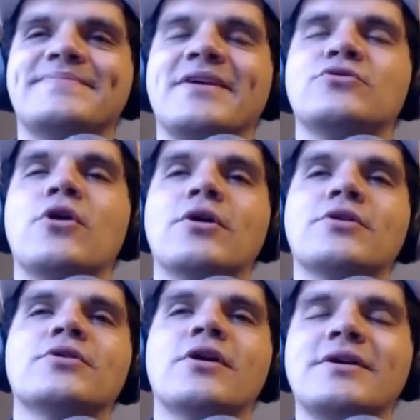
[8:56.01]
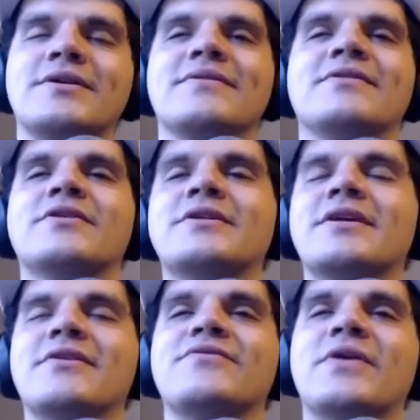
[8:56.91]
and you guard your heart, you're gonna
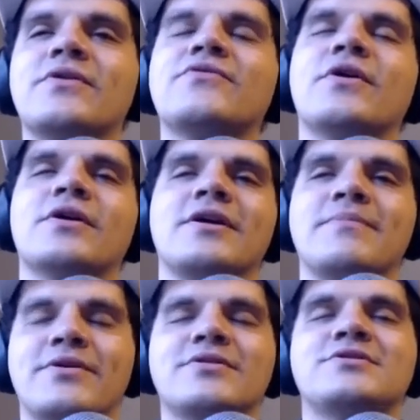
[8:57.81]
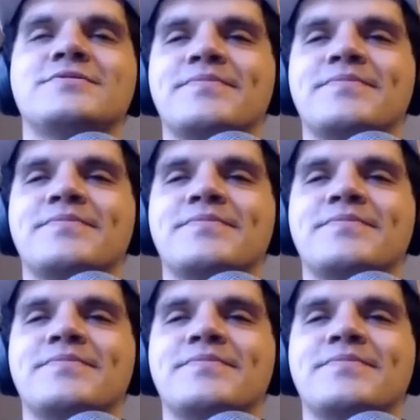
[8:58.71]
get very far in marriage.